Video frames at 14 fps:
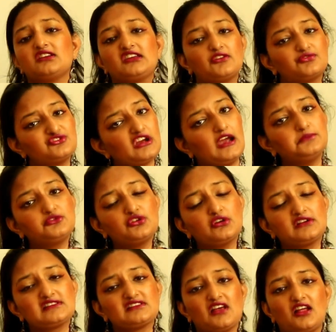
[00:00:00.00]
give time to
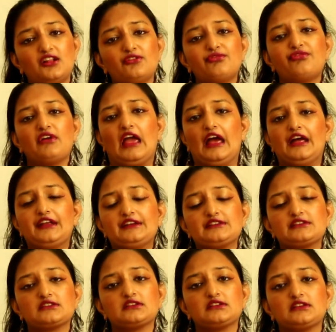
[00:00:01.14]
yourself,
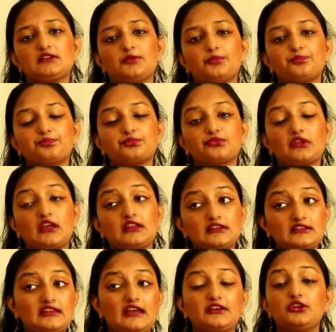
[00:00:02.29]
and
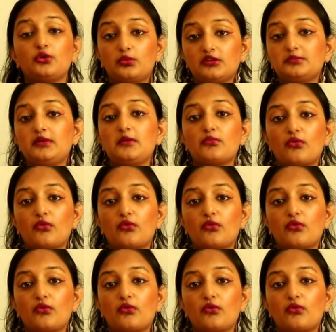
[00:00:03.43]
then you will be